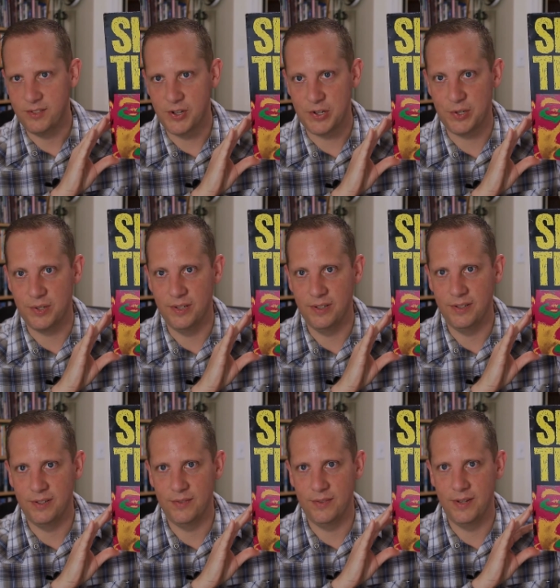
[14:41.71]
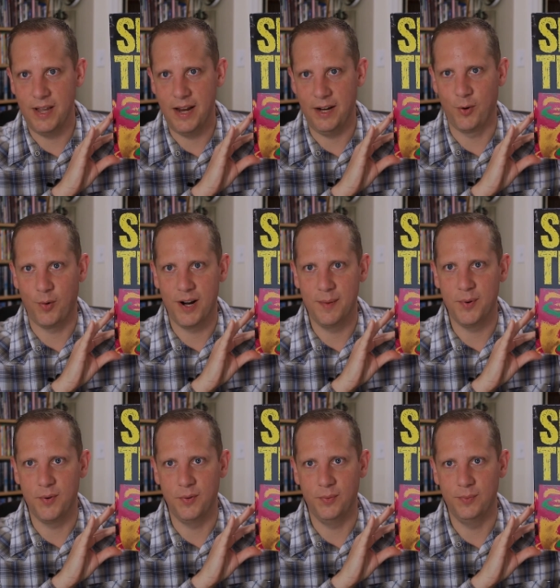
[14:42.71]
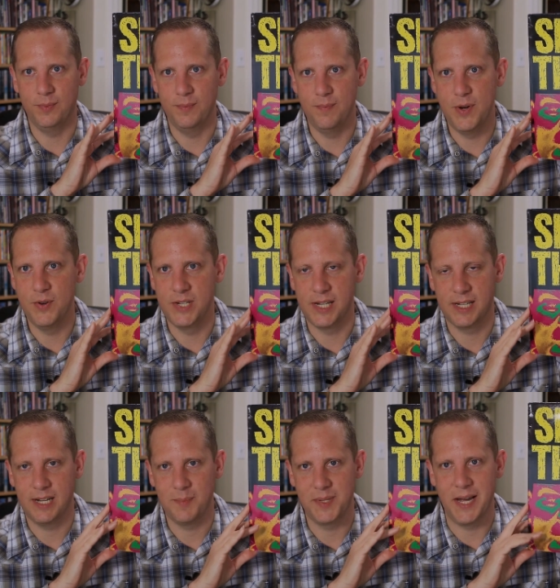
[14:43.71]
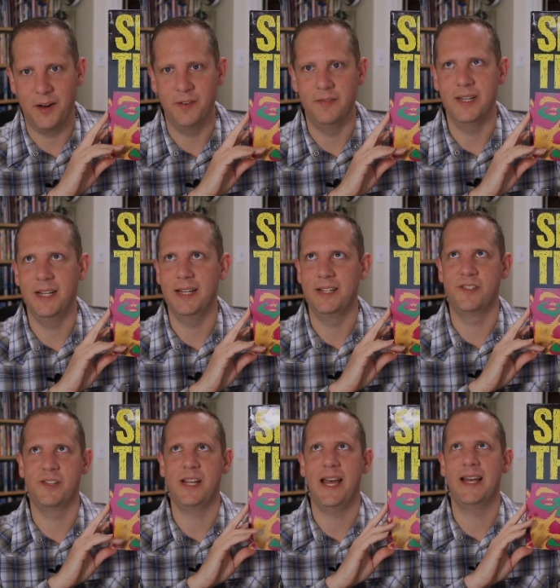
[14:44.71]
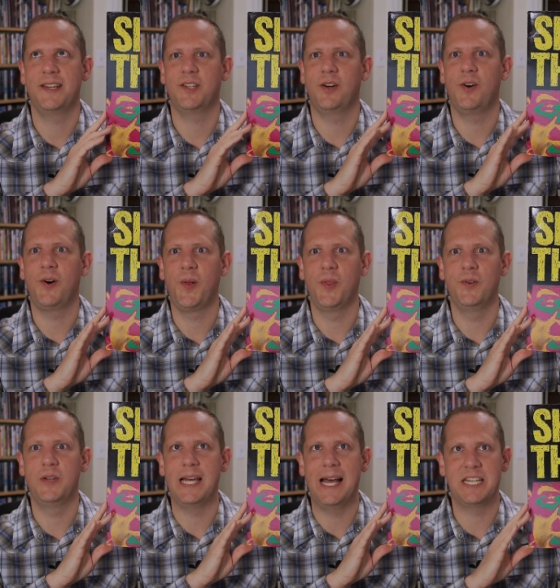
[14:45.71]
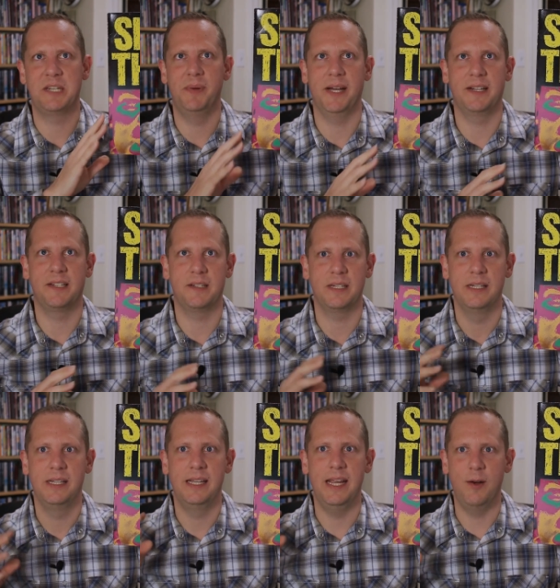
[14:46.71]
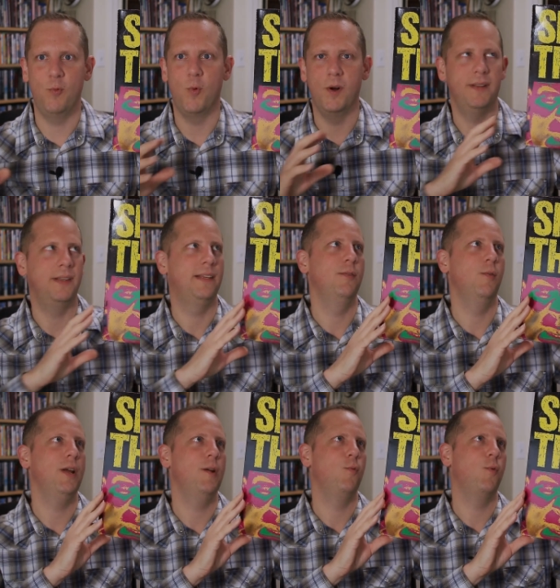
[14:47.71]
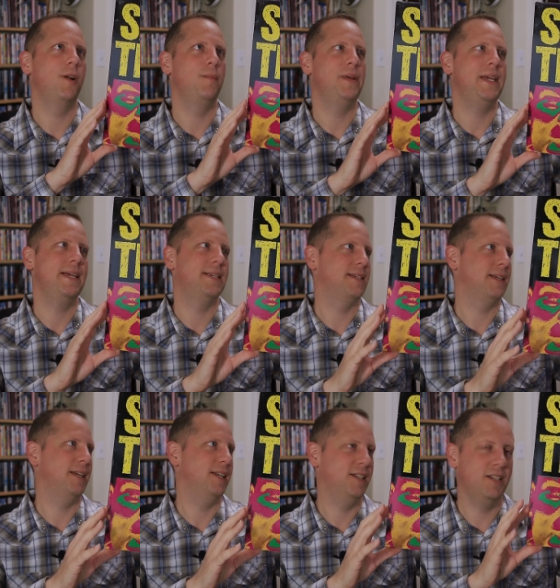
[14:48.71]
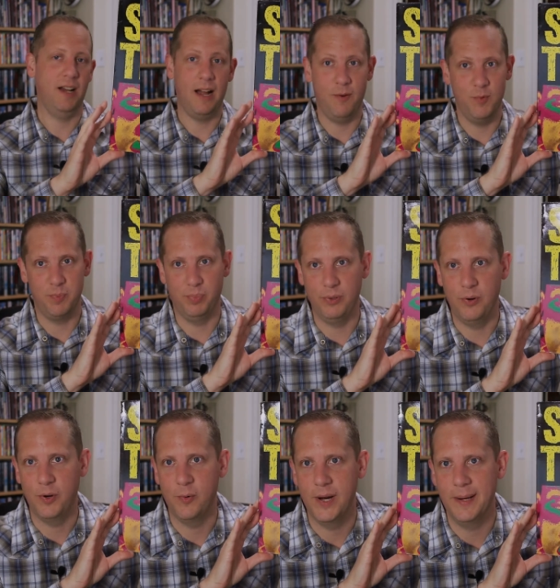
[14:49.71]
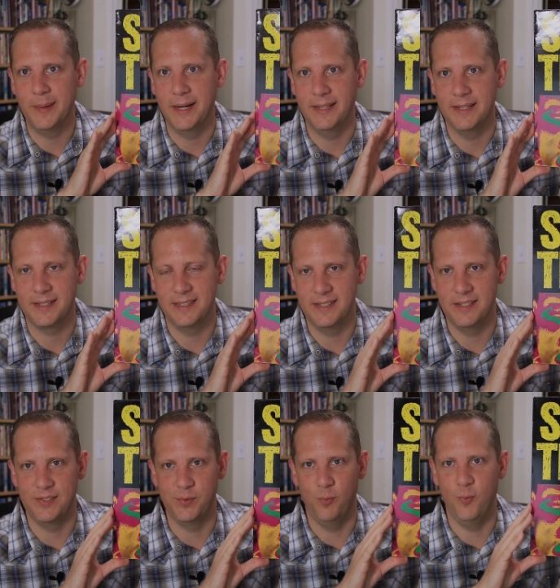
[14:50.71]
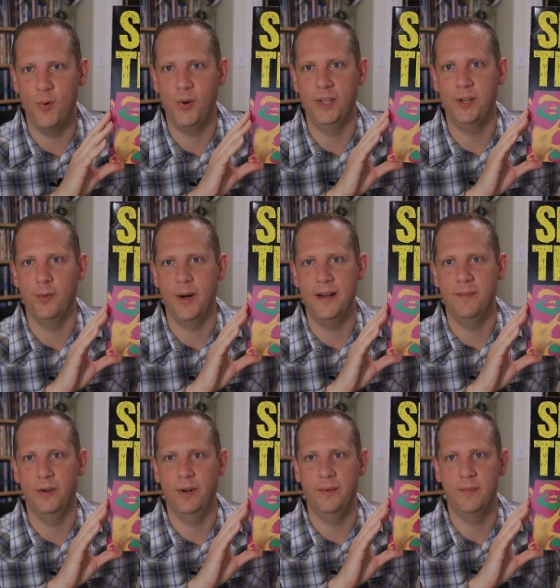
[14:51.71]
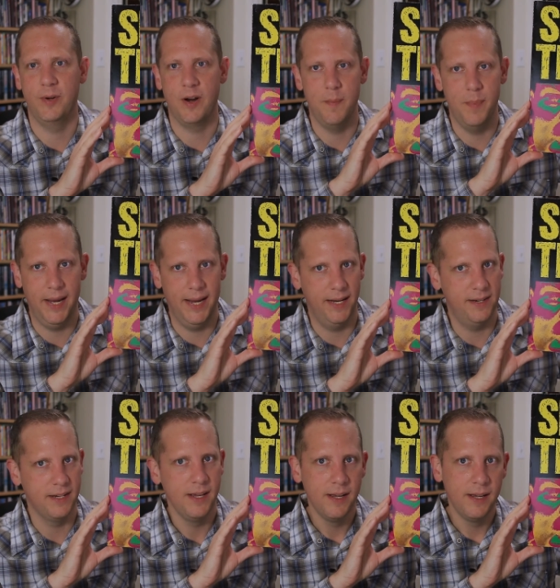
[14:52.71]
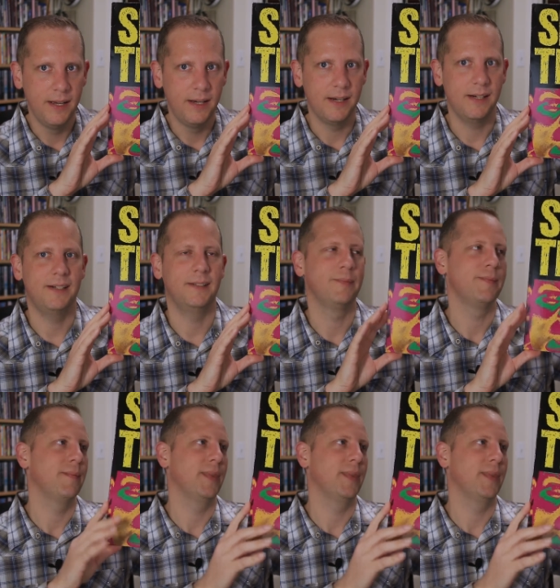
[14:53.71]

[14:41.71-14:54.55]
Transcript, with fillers: just incredible music comes out of it. It just has all those aspects in one in one piece, and I was blown away by this. This is a really great great, great band. Uh,